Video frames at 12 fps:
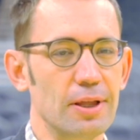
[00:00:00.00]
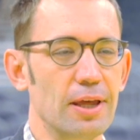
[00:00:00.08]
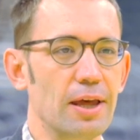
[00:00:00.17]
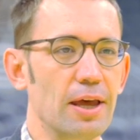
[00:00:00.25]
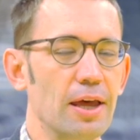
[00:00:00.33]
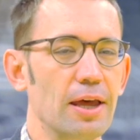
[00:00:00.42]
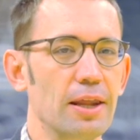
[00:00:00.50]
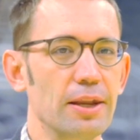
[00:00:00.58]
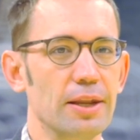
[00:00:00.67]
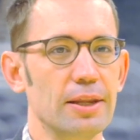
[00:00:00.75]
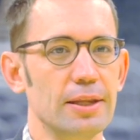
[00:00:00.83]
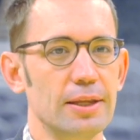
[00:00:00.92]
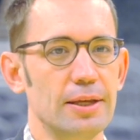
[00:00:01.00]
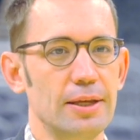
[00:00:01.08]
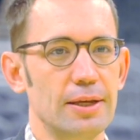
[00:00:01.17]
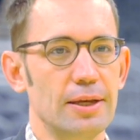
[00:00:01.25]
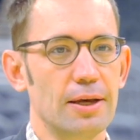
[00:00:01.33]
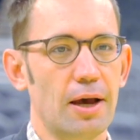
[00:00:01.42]
And
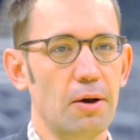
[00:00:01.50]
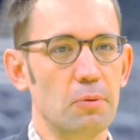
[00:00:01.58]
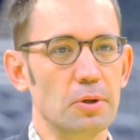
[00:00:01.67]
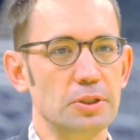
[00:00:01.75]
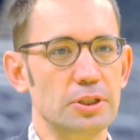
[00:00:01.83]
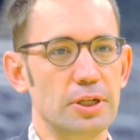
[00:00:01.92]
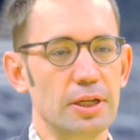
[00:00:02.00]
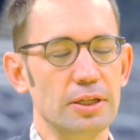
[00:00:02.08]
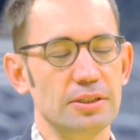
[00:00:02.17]
I watched a